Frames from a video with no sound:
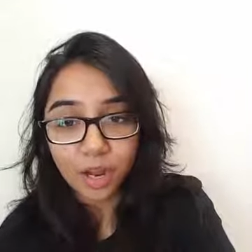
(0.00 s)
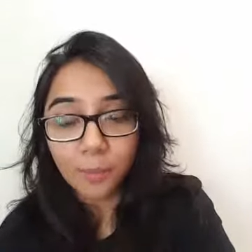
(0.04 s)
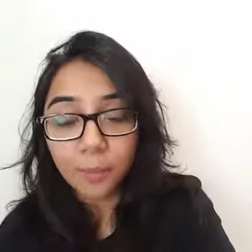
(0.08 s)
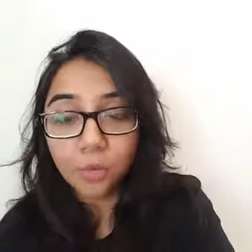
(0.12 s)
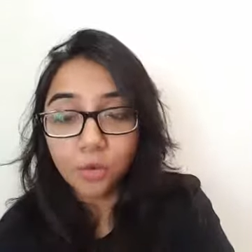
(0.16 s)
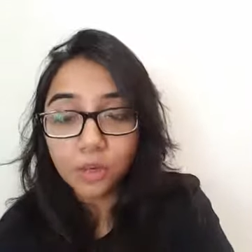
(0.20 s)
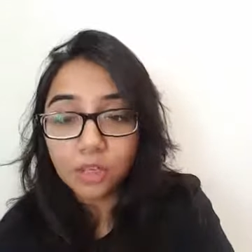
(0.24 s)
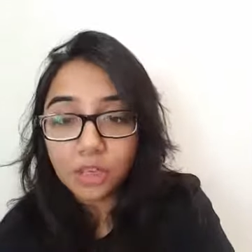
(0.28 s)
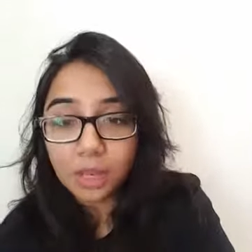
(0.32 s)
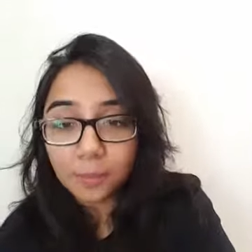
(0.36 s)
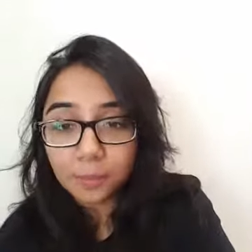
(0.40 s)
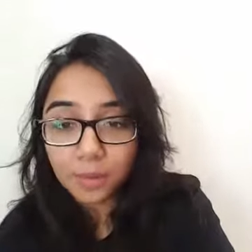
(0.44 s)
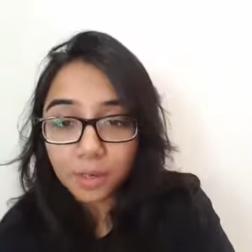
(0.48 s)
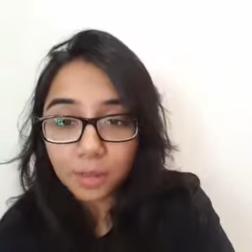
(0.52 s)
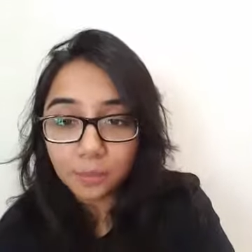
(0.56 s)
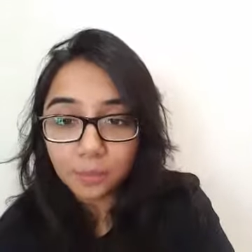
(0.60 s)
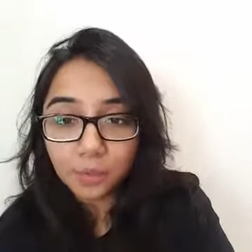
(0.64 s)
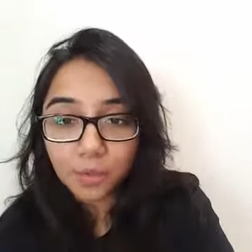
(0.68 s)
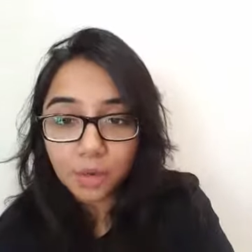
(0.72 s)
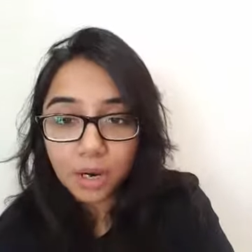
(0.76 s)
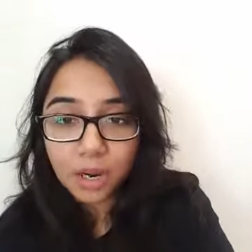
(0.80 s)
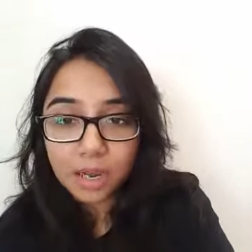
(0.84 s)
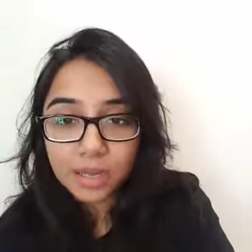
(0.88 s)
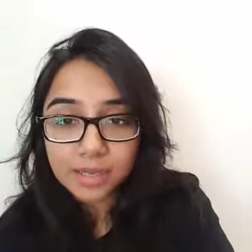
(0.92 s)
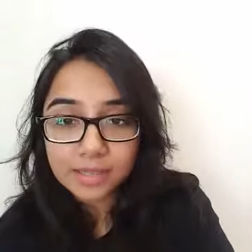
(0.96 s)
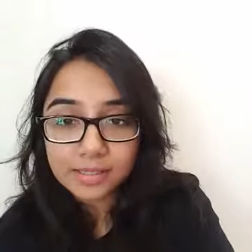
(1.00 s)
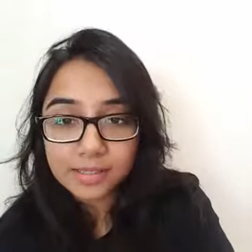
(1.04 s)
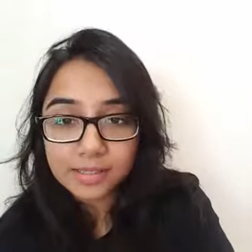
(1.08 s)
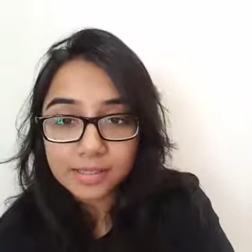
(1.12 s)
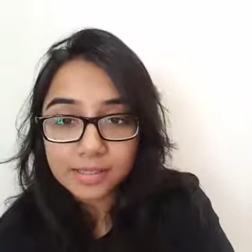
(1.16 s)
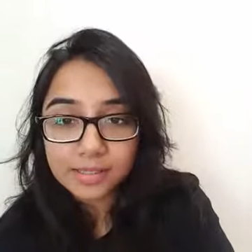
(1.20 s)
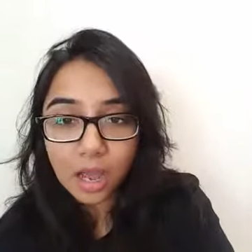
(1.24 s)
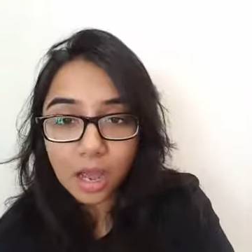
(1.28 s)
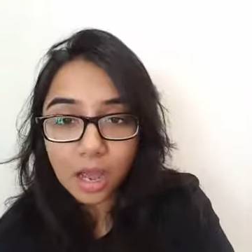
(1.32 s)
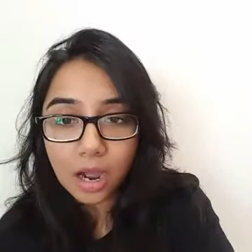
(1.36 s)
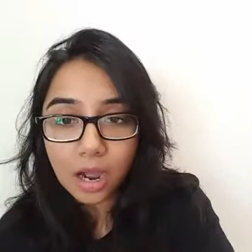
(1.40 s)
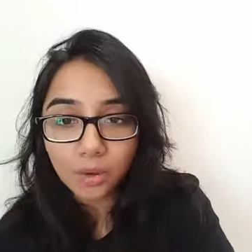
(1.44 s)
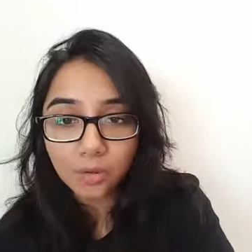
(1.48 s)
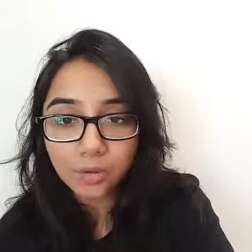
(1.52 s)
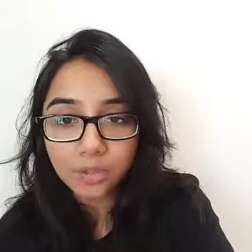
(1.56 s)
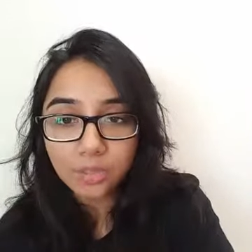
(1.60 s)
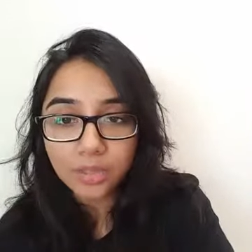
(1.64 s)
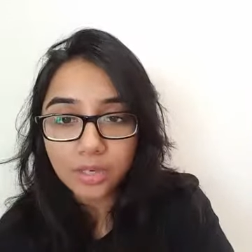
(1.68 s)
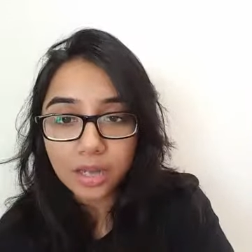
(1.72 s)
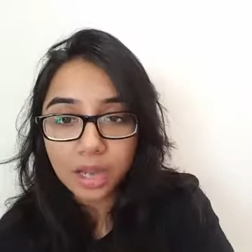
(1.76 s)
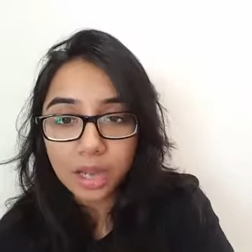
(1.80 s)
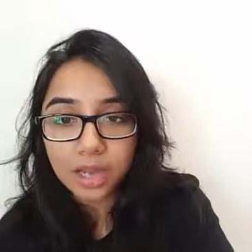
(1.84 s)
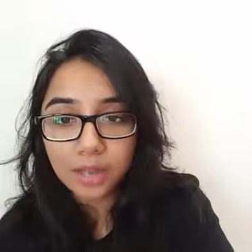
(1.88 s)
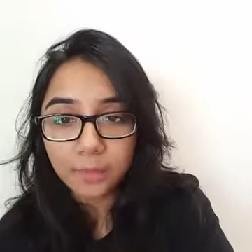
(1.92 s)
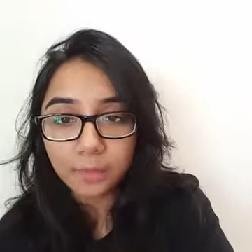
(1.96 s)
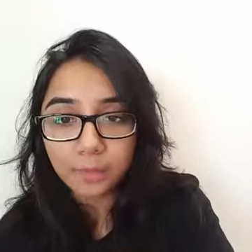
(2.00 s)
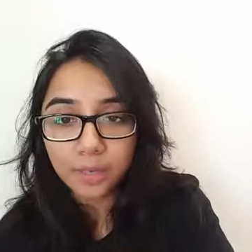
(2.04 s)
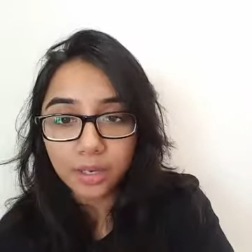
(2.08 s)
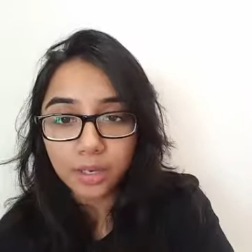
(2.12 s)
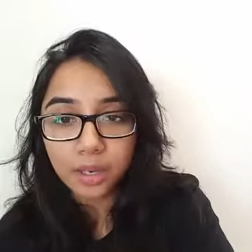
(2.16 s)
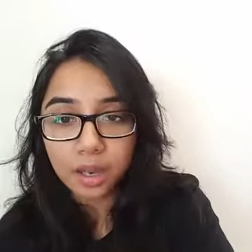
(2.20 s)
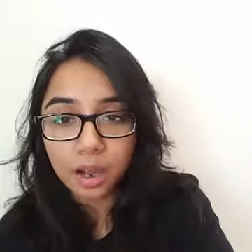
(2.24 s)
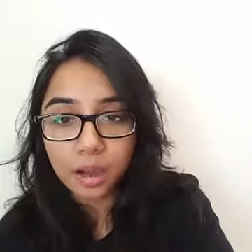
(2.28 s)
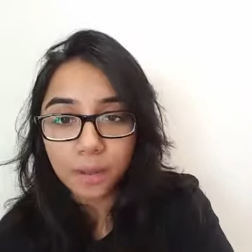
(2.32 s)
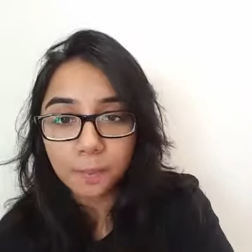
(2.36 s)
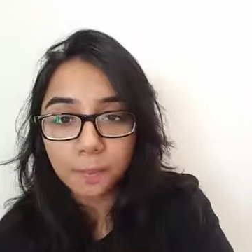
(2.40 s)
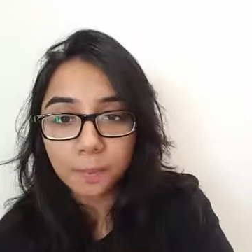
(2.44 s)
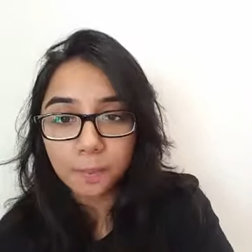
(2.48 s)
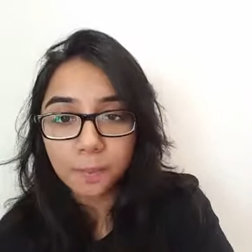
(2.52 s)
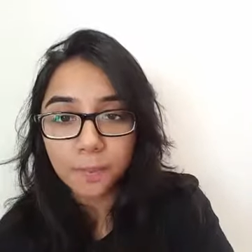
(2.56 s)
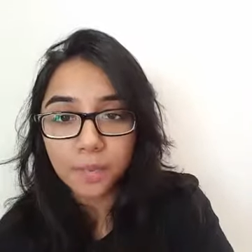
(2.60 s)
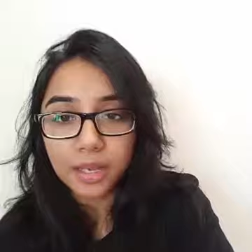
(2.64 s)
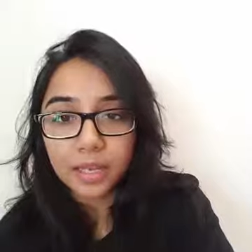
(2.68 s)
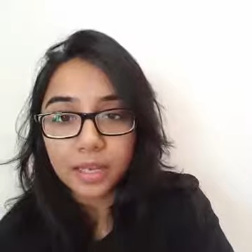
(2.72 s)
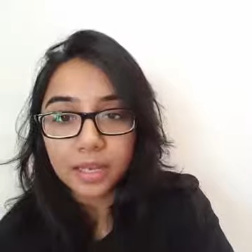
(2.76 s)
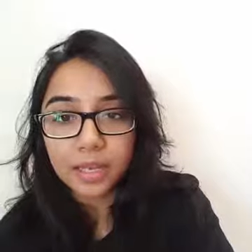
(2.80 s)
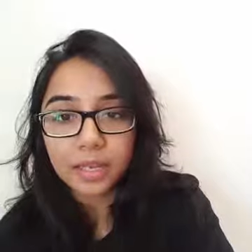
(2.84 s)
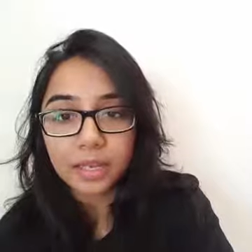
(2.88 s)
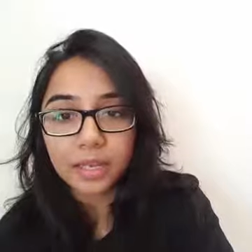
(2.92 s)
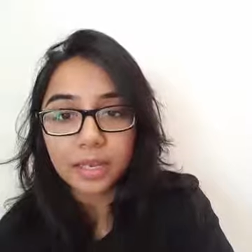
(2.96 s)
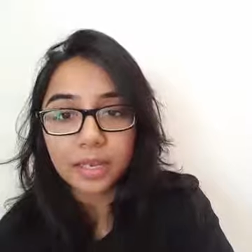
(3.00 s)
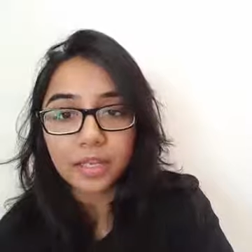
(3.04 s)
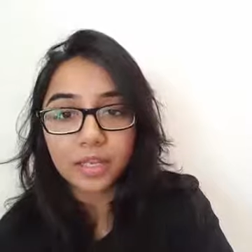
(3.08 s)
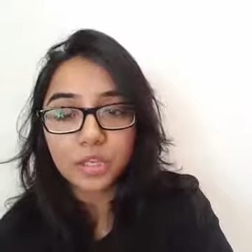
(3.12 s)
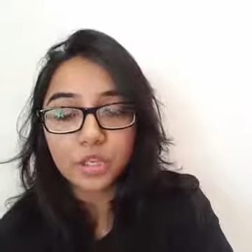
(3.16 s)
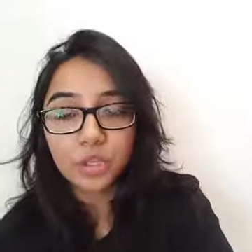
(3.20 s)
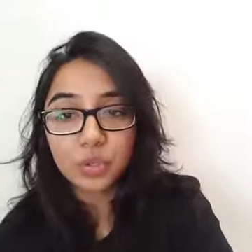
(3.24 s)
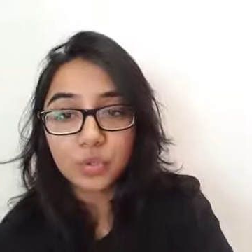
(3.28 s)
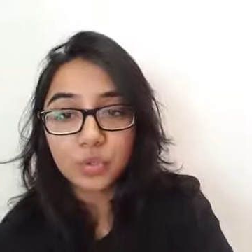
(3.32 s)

Amulya Prabhu asks, How did I become a